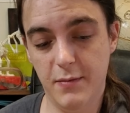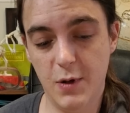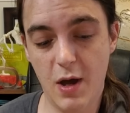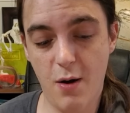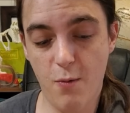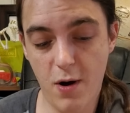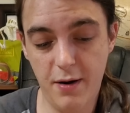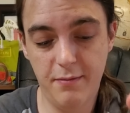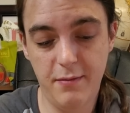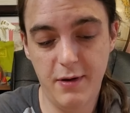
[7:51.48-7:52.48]
We got
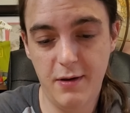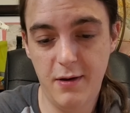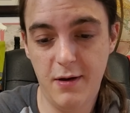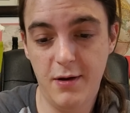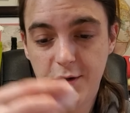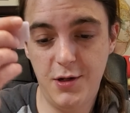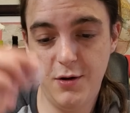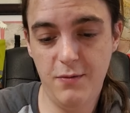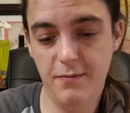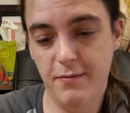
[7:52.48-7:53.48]
1,
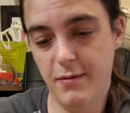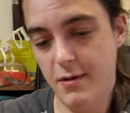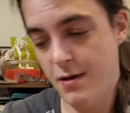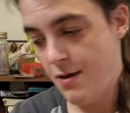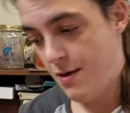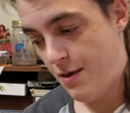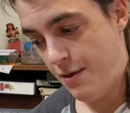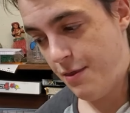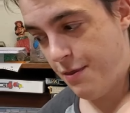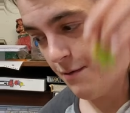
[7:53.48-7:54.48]
2,
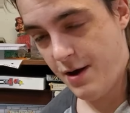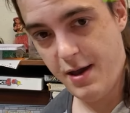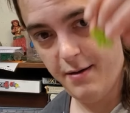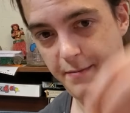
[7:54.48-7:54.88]
3,